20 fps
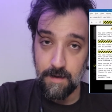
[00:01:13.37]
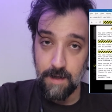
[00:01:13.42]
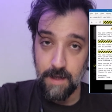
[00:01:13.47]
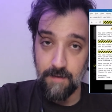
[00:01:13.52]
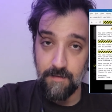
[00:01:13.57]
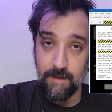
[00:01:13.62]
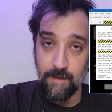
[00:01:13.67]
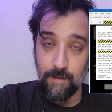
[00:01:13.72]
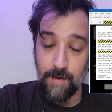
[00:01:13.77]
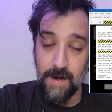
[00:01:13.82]

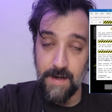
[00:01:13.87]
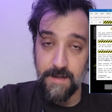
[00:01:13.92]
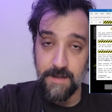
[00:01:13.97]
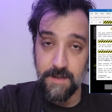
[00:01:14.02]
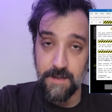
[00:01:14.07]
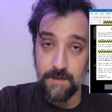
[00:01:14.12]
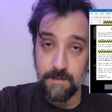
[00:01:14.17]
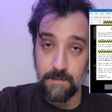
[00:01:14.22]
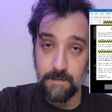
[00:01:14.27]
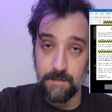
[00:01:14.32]
Given the
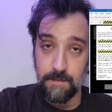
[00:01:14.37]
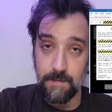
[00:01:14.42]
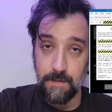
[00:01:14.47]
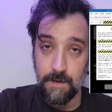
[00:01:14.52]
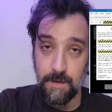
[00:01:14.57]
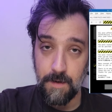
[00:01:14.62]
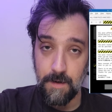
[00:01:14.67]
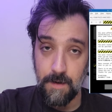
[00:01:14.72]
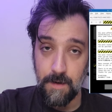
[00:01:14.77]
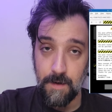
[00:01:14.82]
ransom
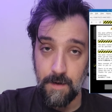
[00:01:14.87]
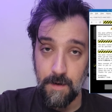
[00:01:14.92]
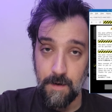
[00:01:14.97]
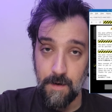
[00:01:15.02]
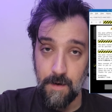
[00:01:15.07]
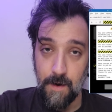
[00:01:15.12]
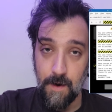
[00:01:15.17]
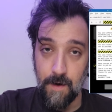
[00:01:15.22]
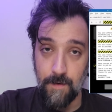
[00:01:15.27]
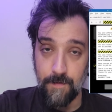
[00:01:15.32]

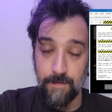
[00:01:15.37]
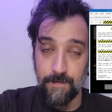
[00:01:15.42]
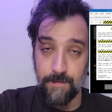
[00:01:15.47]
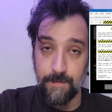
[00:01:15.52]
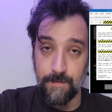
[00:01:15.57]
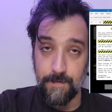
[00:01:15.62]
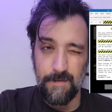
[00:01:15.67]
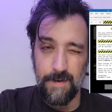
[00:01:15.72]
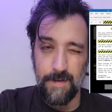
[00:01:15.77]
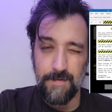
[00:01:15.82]

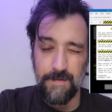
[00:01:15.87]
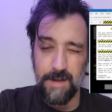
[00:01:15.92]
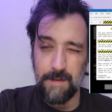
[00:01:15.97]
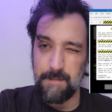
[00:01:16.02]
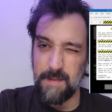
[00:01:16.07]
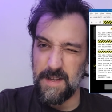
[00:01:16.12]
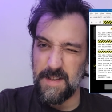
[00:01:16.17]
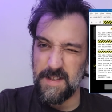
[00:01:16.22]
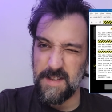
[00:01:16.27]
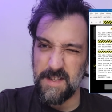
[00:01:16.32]
of
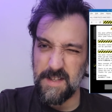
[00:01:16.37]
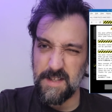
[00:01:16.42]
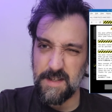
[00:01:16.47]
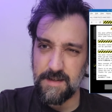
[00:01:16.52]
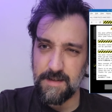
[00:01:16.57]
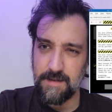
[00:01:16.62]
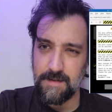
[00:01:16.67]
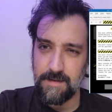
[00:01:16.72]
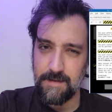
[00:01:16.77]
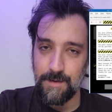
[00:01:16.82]
fifty
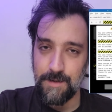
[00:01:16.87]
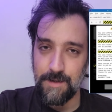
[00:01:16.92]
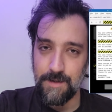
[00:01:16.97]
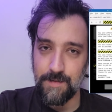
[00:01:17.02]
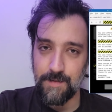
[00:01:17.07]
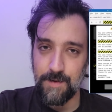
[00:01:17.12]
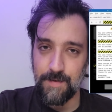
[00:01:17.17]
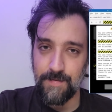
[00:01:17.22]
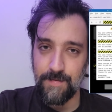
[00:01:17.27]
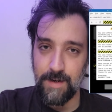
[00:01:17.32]
bits,
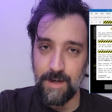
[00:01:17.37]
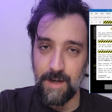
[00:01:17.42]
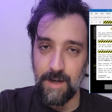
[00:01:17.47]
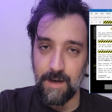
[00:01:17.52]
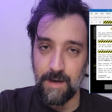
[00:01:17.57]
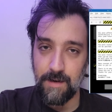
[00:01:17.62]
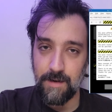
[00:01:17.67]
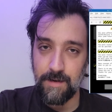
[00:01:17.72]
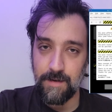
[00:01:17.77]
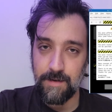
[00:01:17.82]
which is
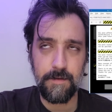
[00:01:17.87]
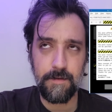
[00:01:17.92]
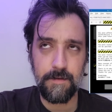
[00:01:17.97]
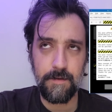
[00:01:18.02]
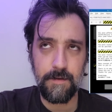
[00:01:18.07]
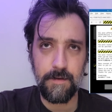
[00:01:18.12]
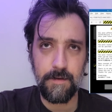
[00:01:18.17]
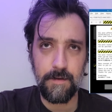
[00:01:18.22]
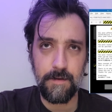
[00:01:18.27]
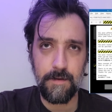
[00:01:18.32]
roughly
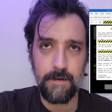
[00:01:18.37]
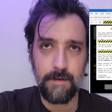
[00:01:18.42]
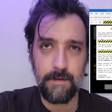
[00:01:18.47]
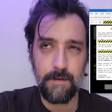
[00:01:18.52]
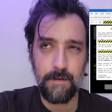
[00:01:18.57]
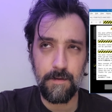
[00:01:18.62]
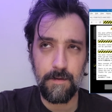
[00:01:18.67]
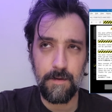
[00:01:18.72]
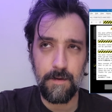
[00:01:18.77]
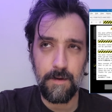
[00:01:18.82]

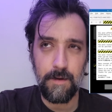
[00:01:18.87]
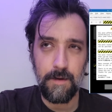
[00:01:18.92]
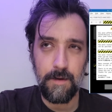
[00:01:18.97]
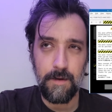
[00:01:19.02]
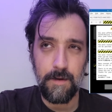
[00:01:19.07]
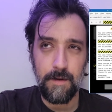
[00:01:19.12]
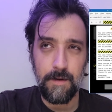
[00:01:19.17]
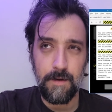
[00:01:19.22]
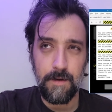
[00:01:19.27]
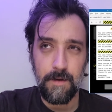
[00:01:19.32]
uh,
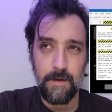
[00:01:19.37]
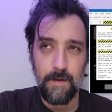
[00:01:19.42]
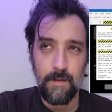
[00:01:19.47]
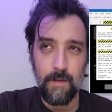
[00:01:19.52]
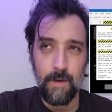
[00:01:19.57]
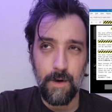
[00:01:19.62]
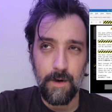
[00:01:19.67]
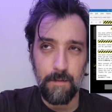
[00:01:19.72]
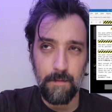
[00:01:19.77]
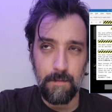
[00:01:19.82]

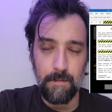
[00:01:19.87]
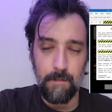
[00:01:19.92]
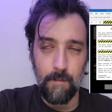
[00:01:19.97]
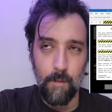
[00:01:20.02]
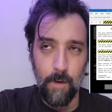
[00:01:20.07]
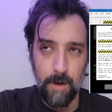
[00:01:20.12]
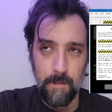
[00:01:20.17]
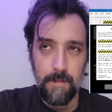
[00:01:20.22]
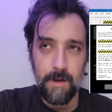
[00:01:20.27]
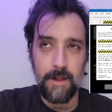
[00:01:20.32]

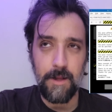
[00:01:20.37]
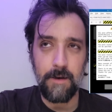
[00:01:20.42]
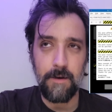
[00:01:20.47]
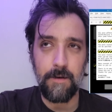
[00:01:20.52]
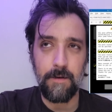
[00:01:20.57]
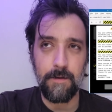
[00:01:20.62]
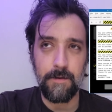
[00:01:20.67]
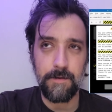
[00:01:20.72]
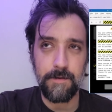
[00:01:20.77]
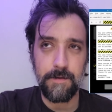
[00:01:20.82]
one, one
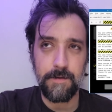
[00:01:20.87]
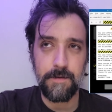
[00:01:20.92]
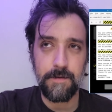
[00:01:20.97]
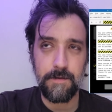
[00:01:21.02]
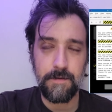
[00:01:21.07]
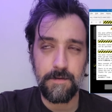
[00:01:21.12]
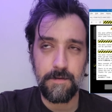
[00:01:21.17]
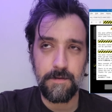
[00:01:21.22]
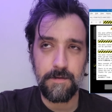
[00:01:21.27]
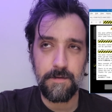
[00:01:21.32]
million
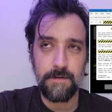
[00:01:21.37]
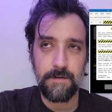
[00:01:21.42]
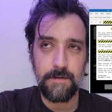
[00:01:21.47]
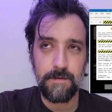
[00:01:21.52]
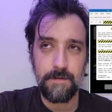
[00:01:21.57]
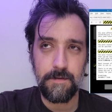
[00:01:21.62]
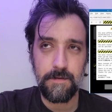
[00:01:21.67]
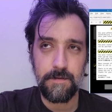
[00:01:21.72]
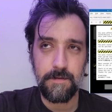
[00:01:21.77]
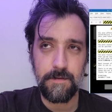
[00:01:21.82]
euros.
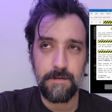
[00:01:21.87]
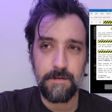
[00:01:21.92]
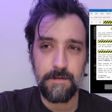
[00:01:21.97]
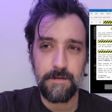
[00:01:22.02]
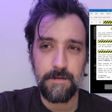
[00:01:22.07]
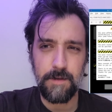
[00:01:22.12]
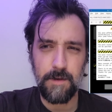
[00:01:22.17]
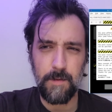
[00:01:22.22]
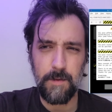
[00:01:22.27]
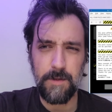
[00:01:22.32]

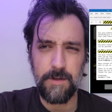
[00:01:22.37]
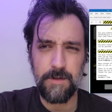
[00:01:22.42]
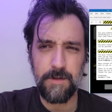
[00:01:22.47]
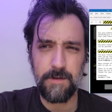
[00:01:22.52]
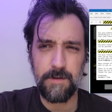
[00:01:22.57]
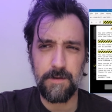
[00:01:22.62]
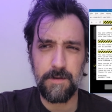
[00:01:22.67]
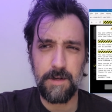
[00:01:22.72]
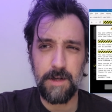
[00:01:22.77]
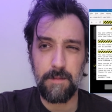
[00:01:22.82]
Not really
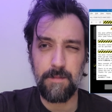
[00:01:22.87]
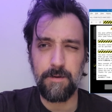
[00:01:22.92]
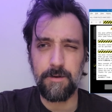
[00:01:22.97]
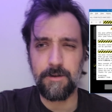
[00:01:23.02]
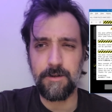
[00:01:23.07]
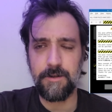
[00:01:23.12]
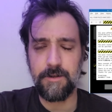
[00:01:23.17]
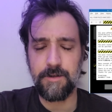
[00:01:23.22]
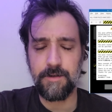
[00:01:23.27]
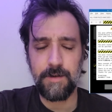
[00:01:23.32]
sure. I'll
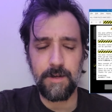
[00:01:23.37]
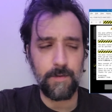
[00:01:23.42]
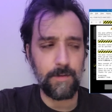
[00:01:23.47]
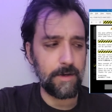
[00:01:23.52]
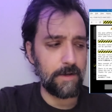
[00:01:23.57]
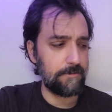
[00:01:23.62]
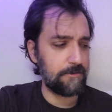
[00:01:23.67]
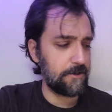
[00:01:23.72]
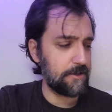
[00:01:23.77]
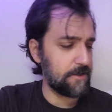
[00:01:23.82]
put it on the
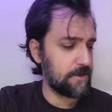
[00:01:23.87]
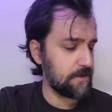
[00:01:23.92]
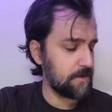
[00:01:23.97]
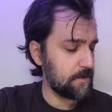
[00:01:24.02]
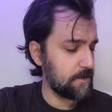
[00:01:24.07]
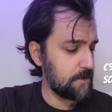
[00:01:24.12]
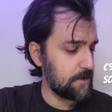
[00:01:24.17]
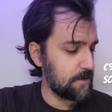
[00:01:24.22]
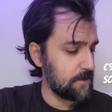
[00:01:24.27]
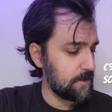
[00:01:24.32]
screen, whatever it
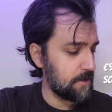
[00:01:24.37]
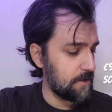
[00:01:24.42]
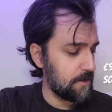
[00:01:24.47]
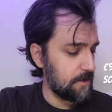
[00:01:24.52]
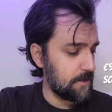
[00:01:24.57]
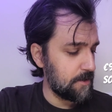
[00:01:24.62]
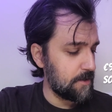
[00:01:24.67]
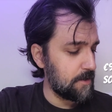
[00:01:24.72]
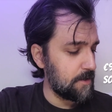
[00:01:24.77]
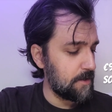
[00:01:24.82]
is.
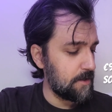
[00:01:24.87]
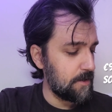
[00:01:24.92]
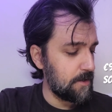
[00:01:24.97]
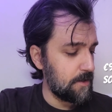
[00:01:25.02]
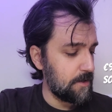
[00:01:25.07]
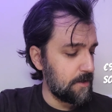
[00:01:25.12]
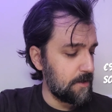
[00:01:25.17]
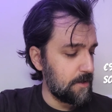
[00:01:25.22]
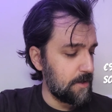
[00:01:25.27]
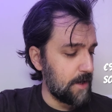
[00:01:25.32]

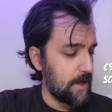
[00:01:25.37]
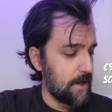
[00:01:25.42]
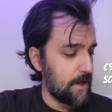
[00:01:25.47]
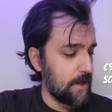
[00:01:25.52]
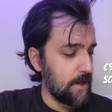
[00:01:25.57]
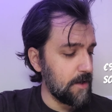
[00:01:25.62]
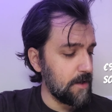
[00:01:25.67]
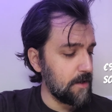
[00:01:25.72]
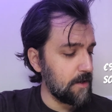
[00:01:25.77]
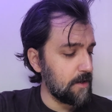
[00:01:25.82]

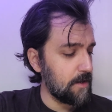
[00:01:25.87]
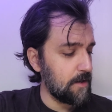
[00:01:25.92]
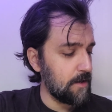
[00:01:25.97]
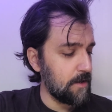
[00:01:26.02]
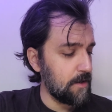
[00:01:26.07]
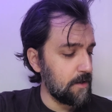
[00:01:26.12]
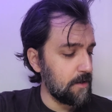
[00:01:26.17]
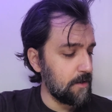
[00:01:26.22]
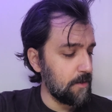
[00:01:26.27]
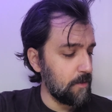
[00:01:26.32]
And I
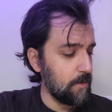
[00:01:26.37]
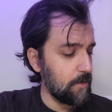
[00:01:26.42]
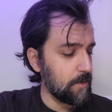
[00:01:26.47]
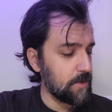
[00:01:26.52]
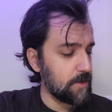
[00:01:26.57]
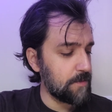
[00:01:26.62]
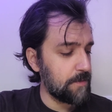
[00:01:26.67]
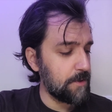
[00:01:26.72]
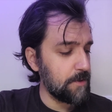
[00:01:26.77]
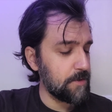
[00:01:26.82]
uh,
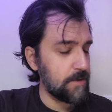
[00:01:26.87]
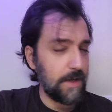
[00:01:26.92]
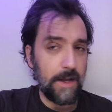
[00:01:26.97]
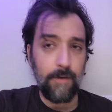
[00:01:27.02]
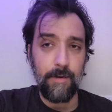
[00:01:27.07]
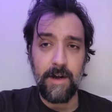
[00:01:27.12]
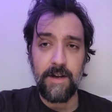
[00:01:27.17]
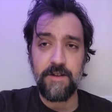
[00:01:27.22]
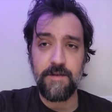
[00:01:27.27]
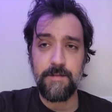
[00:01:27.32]
was supposed
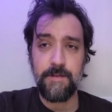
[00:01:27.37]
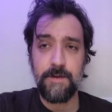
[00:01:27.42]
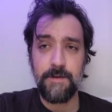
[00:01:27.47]
to get a ransom